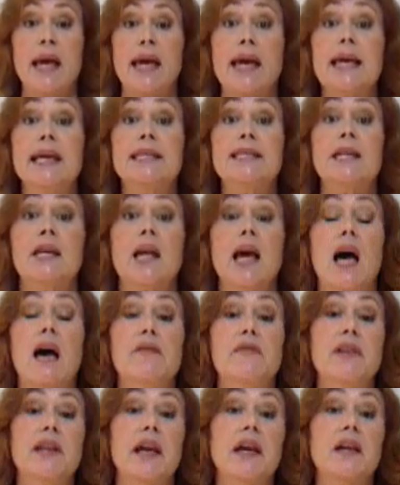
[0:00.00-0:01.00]
it's going to
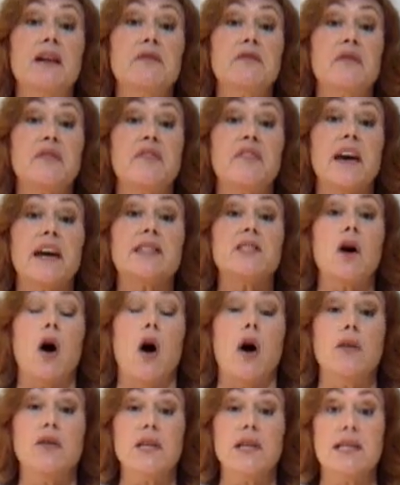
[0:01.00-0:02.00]
have a negative effect
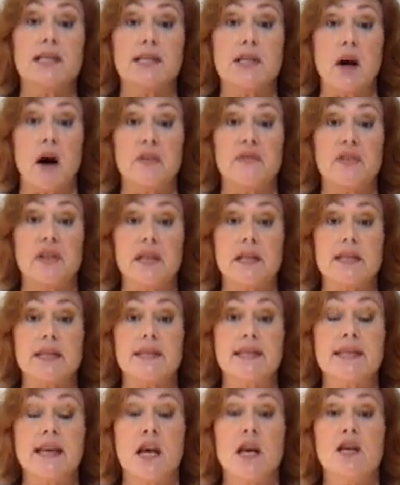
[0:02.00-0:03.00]
on the esophagus.
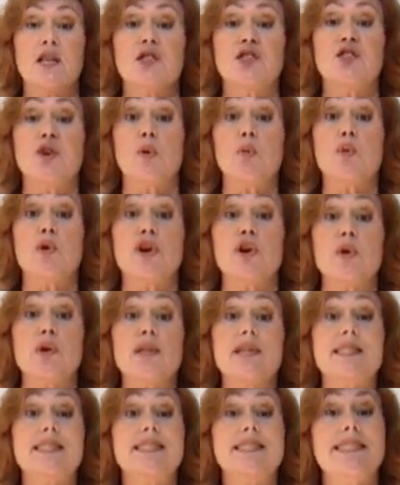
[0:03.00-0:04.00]
So we're going
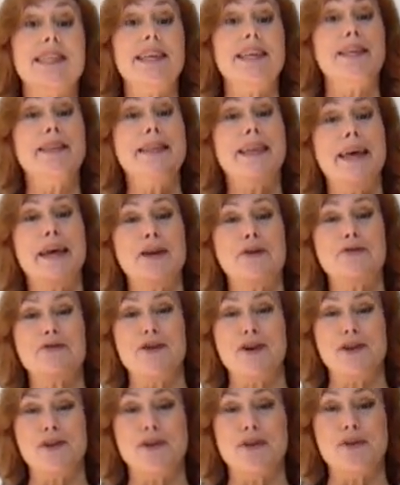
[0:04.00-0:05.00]
to see later
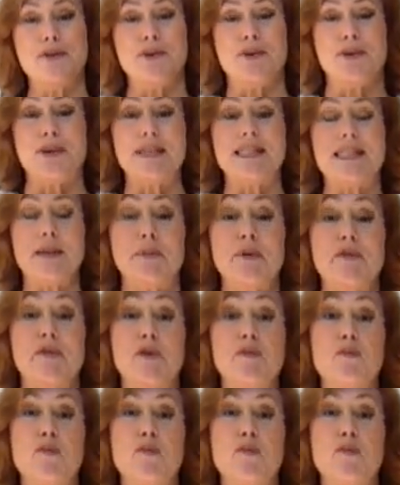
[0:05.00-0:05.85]
on in the course some of our